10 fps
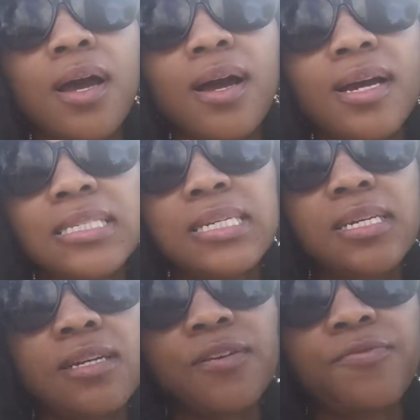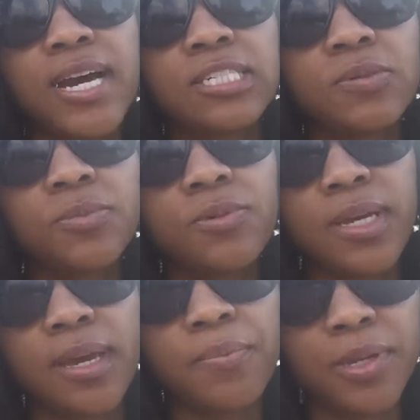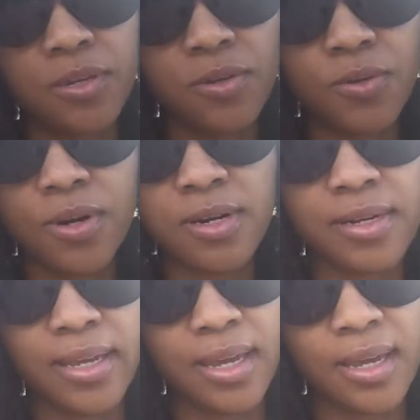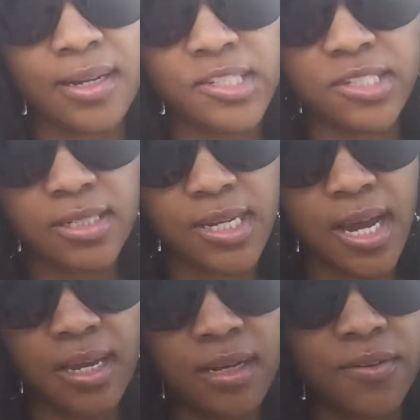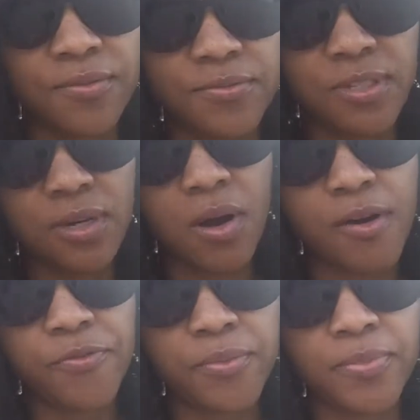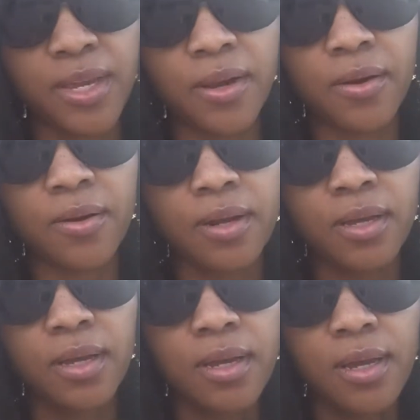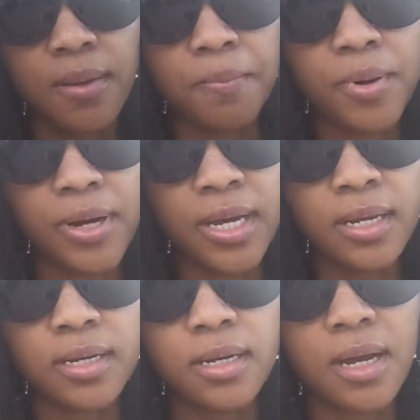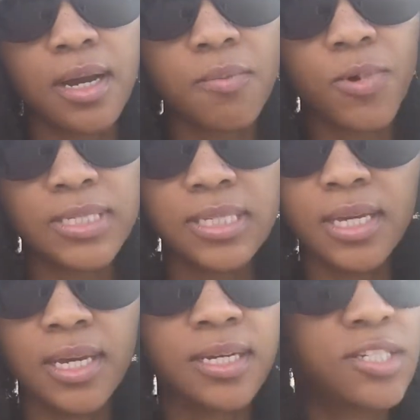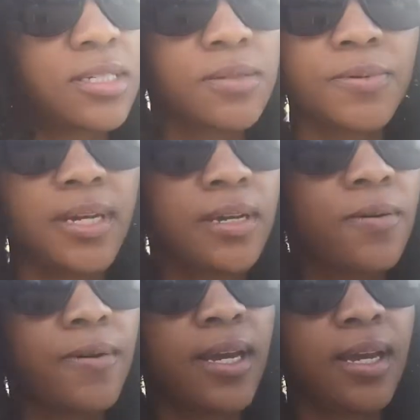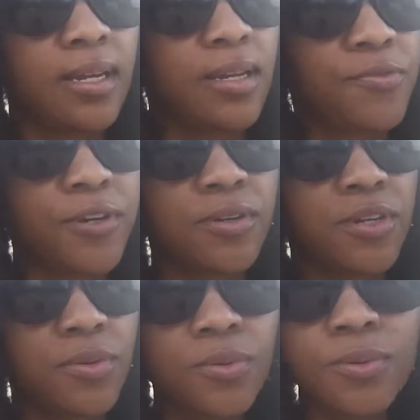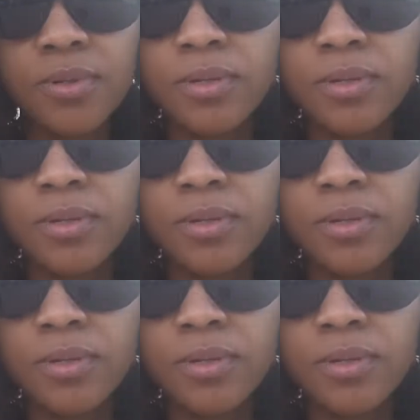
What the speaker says: I attended a fashion boot camp in New York, and it just kind of took off from there. But once again, just to reiterate, if you're new,